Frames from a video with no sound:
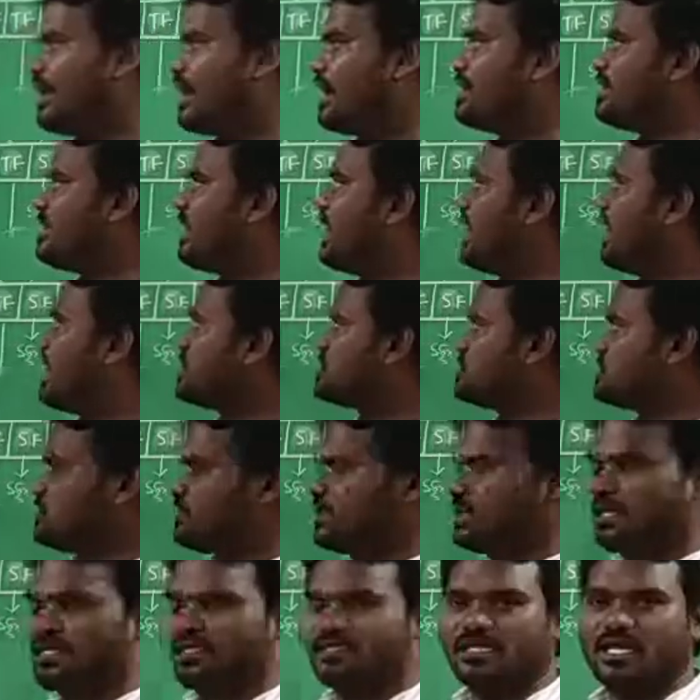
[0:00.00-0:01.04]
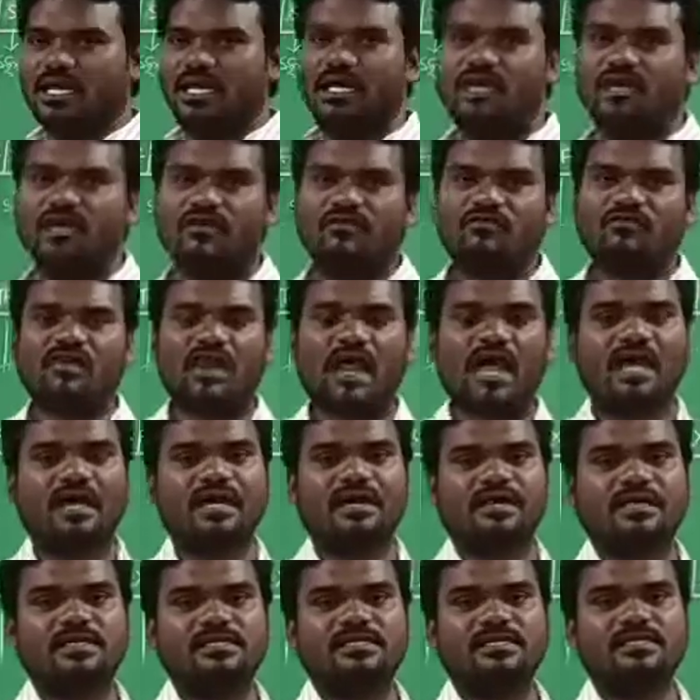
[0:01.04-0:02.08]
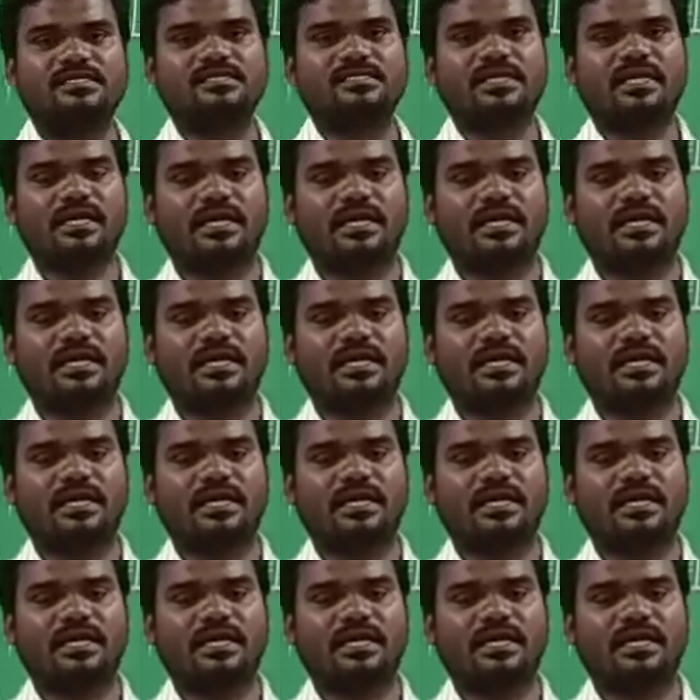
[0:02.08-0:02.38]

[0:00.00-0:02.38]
And the last one is a flag register.